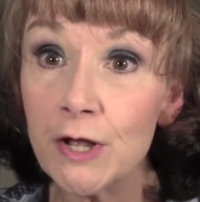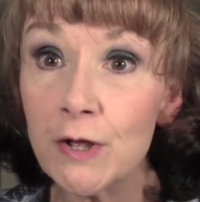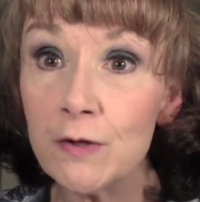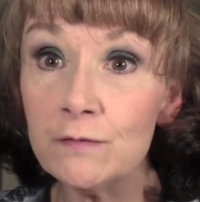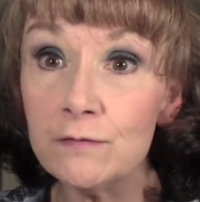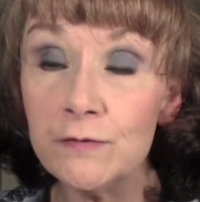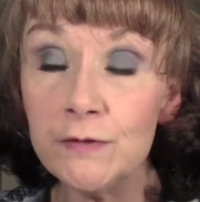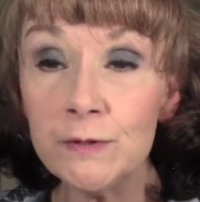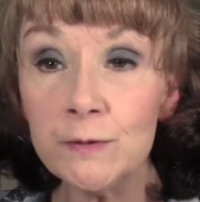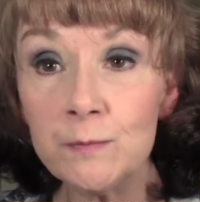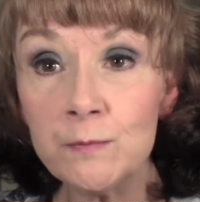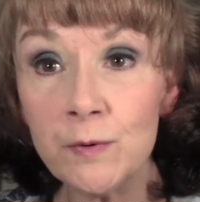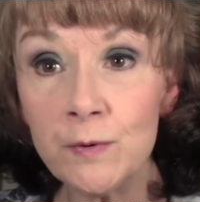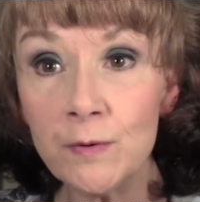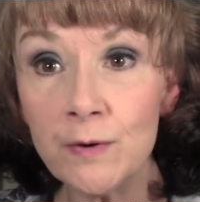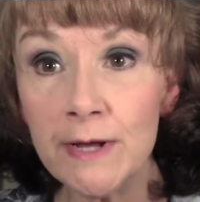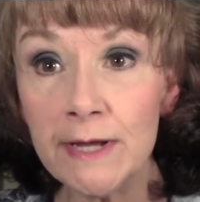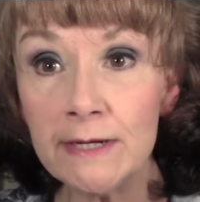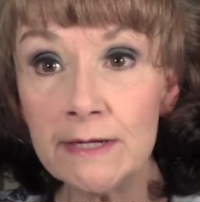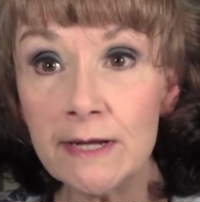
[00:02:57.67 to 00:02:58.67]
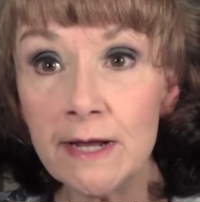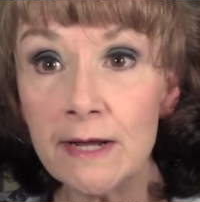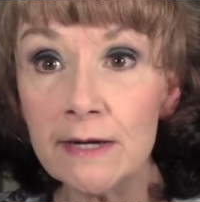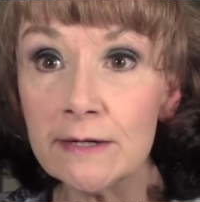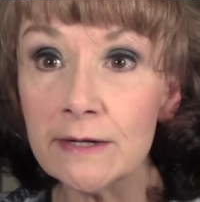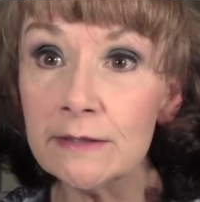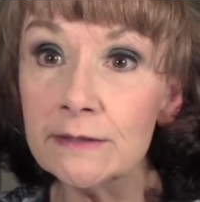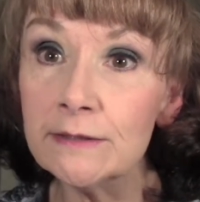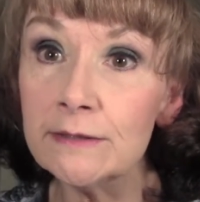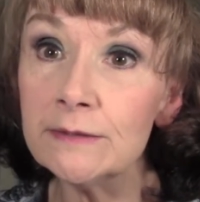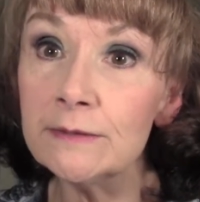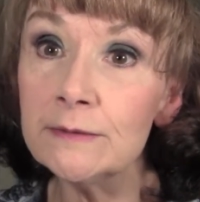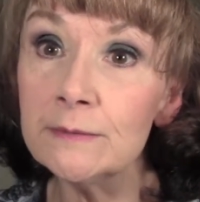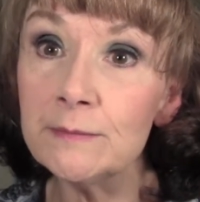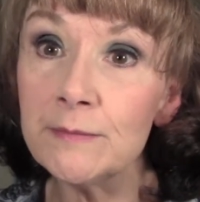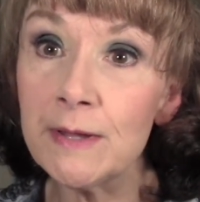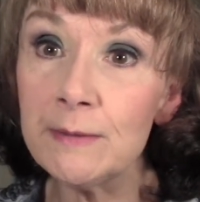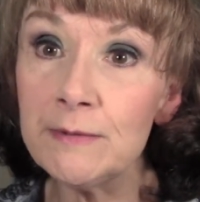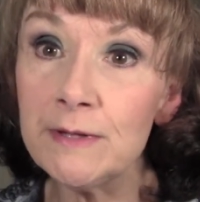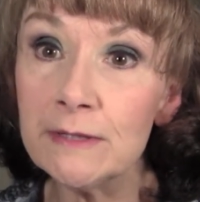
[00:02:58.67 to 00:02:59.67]
viewpoint, and
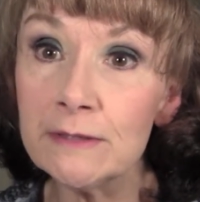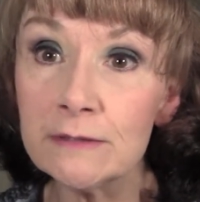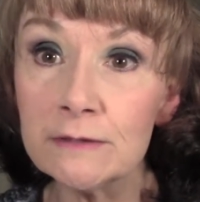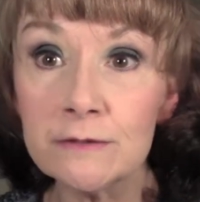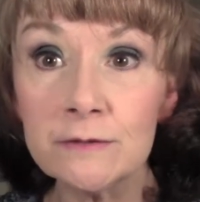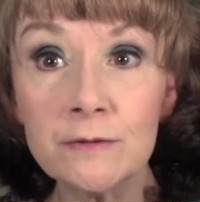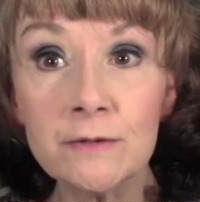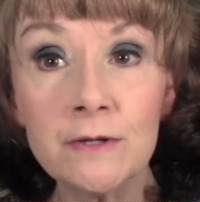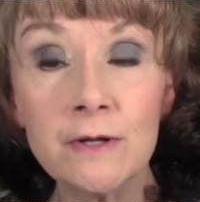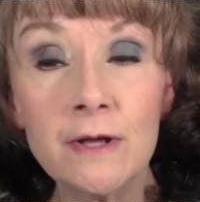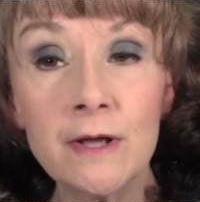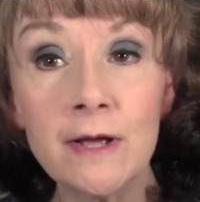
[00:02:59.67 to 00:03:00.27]
maybe a little